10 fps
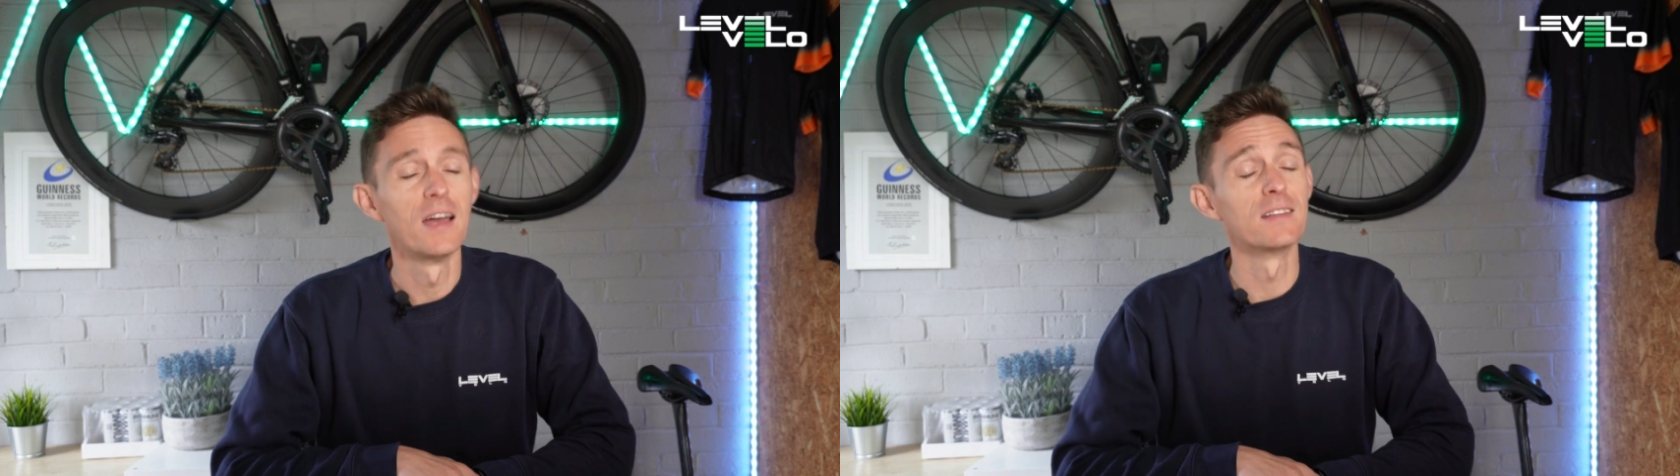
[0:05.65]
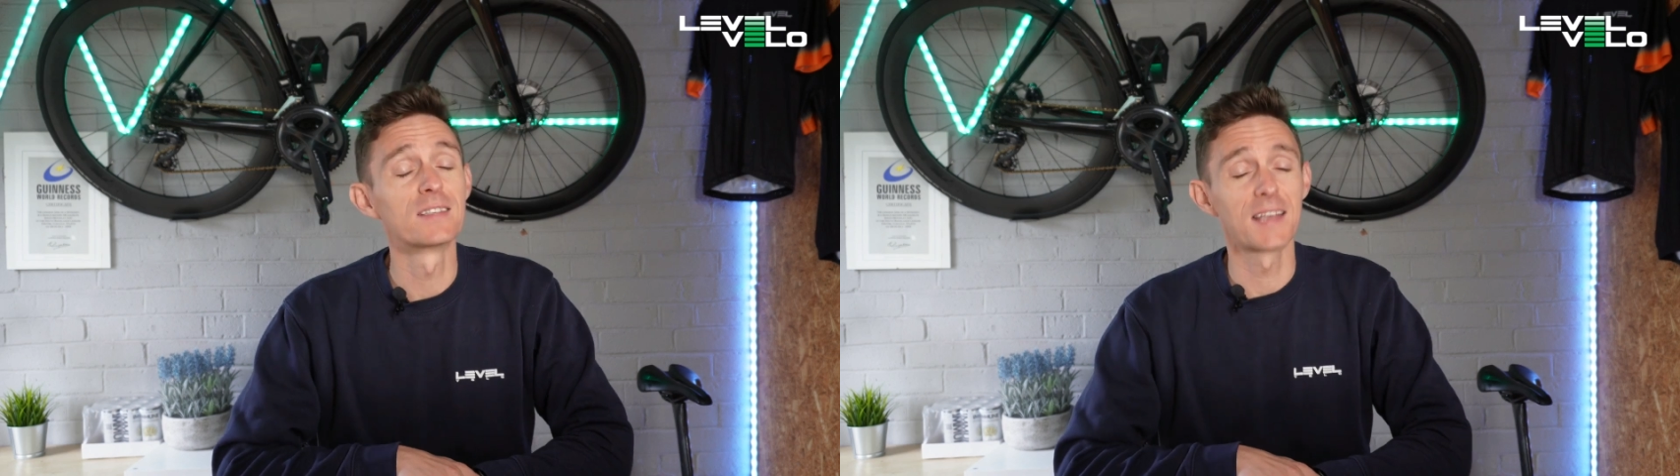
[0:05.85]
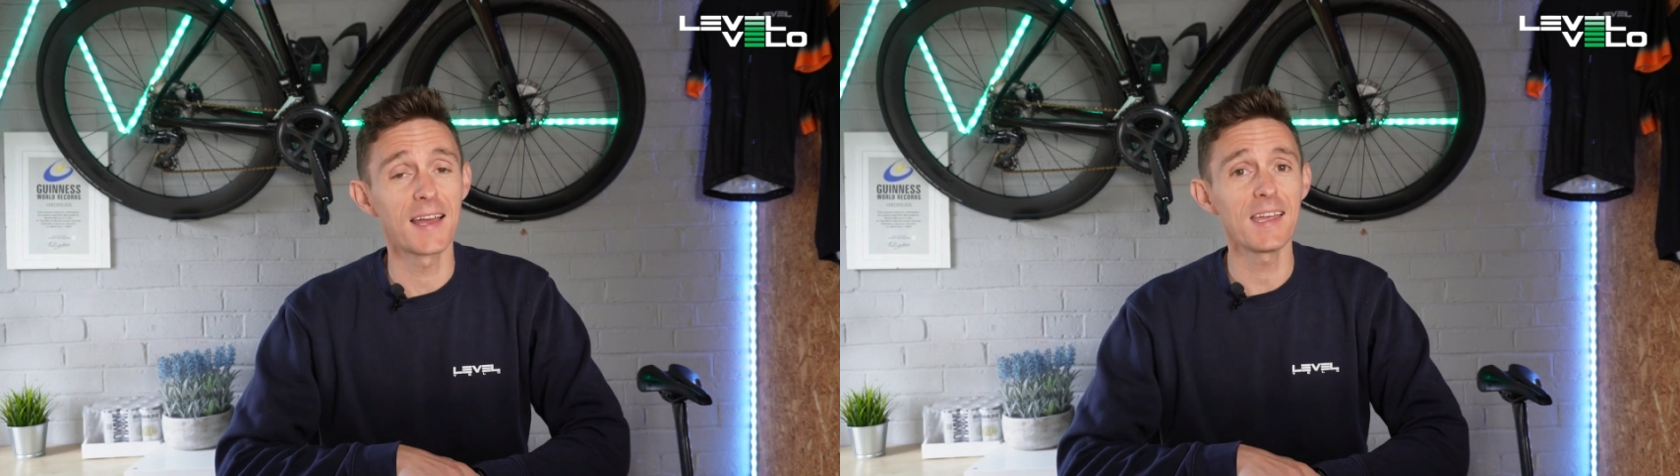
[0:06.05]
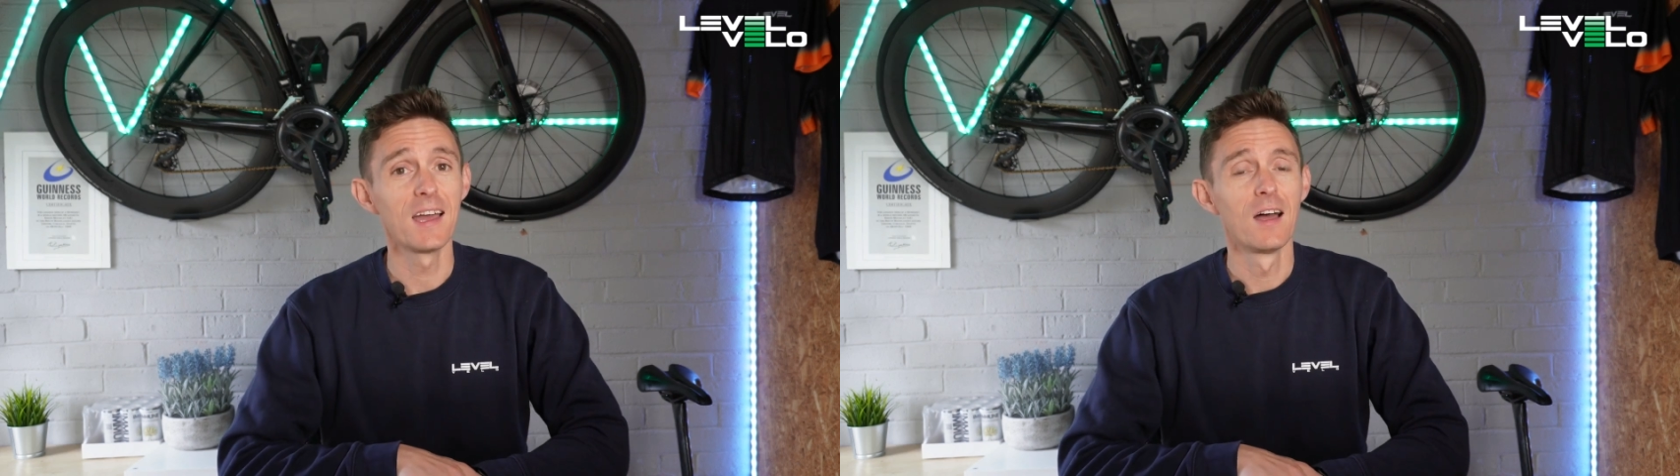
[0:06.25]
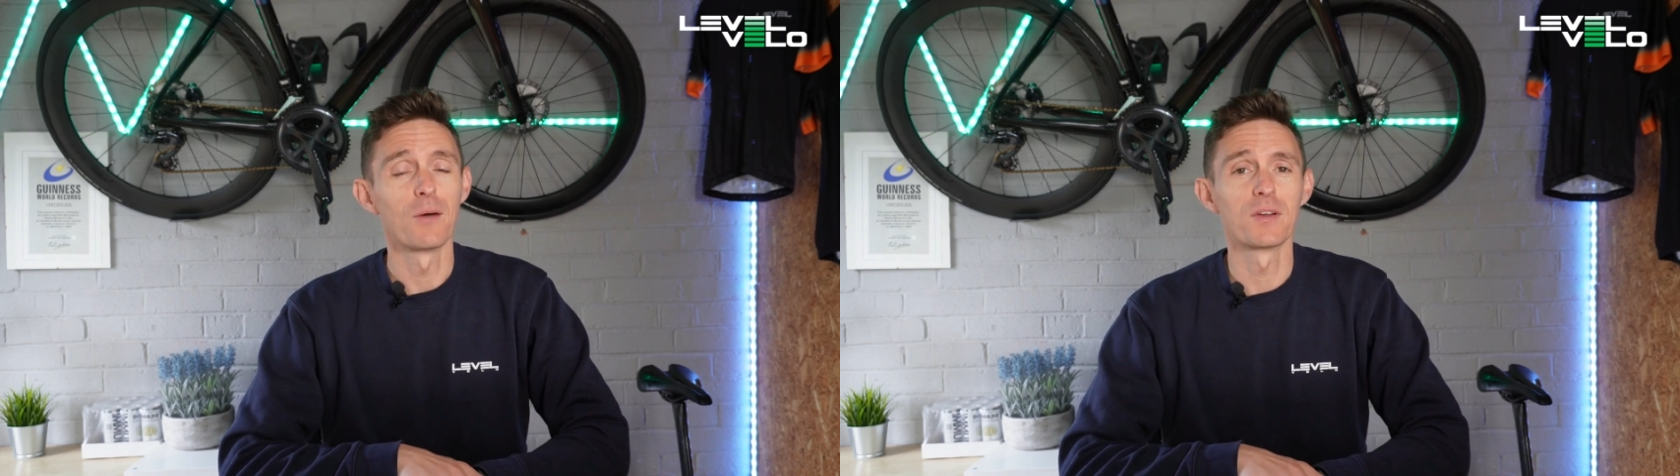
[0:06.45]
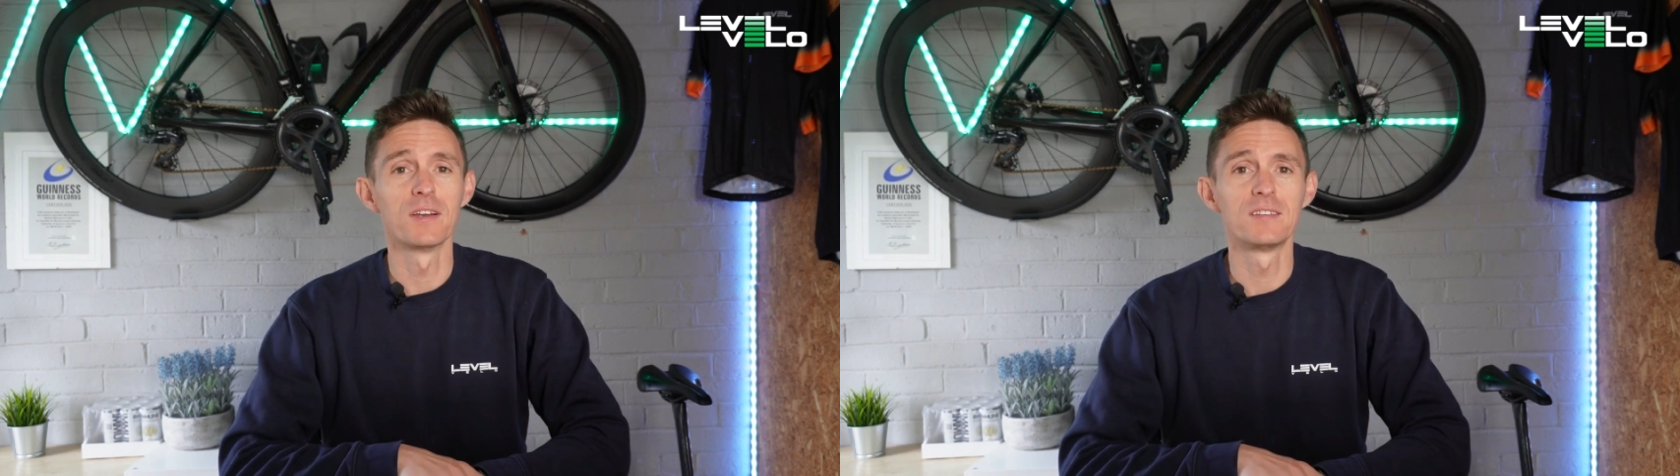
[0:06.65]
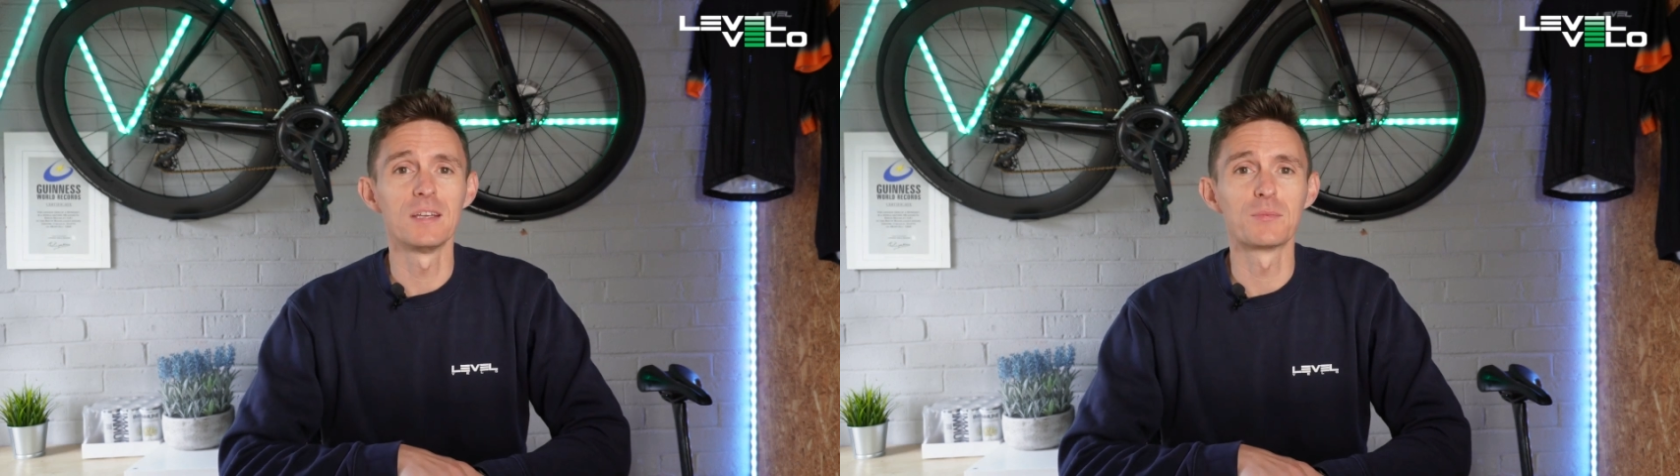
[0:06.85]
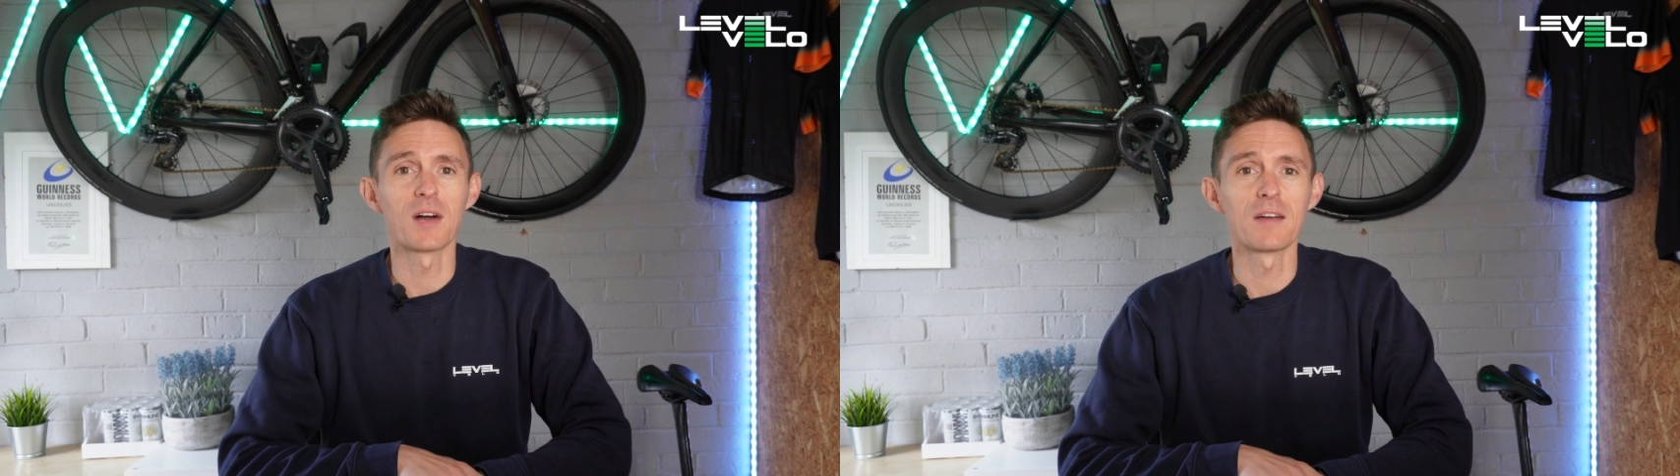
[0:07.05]
And today I'm going to
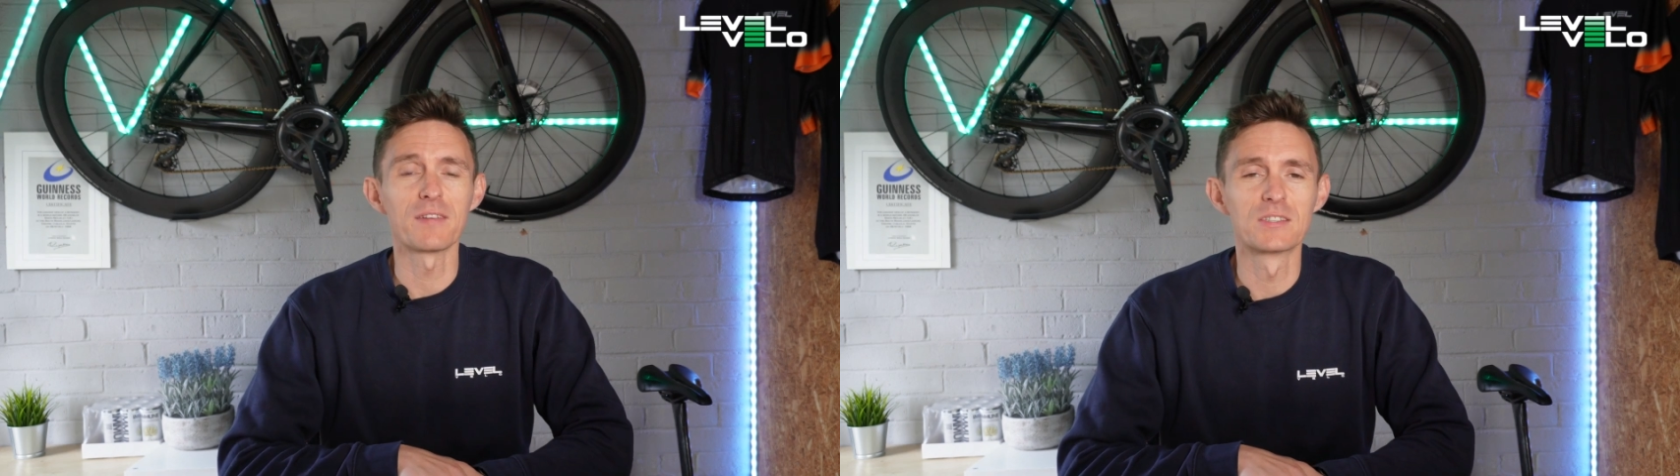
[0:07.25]
deep dive